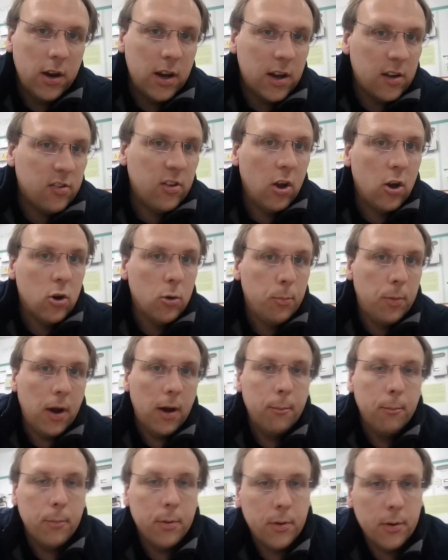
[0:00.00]
external
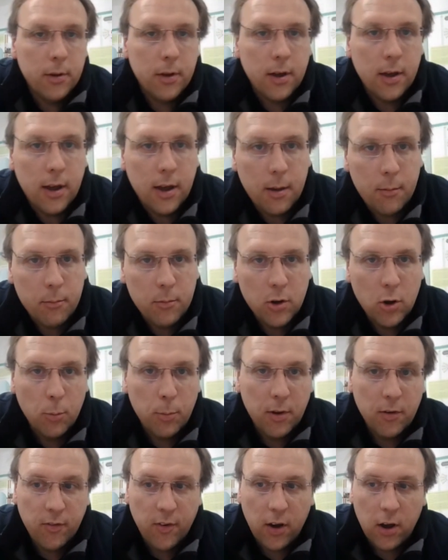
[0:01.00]
pump, you'll
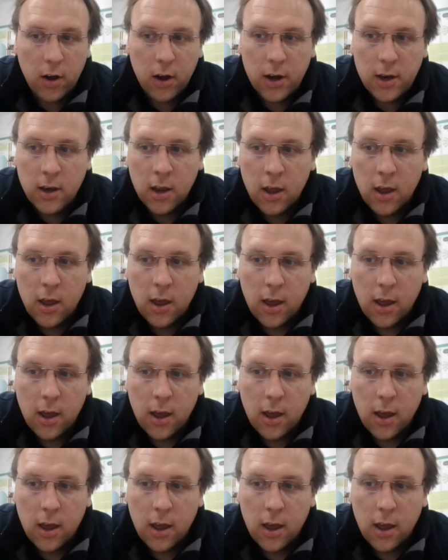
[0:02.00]
be fine.